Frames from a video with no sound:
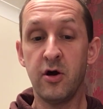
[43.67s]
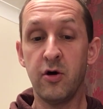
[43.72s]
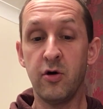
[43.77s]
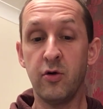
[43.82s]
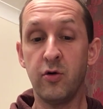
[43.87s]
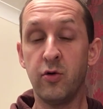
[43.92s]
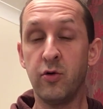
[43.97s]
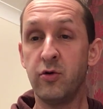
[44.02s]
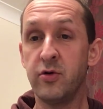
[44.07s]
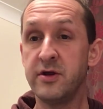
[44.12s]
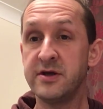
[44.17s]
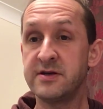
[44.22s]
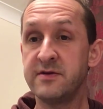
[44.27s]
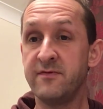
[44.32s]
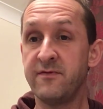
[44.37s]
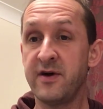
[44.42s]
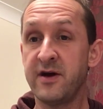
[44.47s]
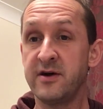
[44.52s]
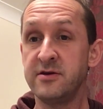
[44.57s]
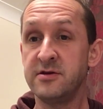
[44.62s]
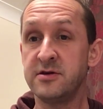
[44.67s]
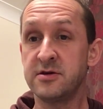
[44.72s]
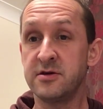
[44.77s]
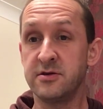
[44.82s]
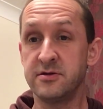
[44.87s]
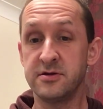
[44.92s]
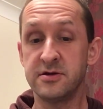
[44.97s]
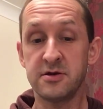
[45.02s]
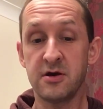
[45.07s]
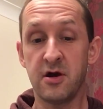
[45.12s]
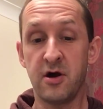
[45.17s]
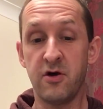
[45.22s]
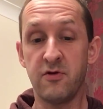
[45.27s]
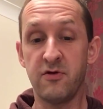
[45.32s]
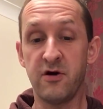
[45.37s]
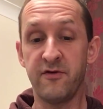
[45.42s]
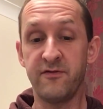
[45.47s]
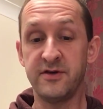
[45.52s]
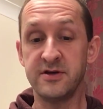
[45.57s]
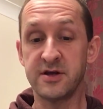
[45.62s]
All his inventions are
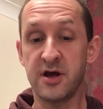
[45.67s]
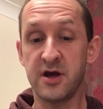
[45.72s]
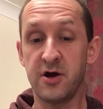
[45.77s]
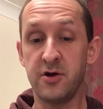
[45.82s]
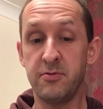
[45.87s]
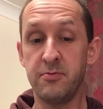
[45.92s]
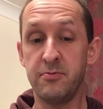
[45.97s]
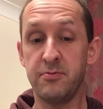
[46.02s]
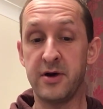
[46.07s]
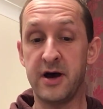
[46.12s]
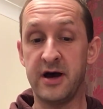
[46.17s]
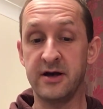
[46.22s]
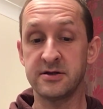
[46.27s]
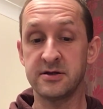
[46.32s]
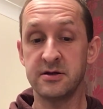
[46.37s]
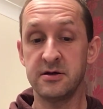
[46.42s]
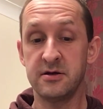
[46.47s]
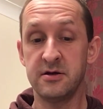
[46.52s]
off his own bat.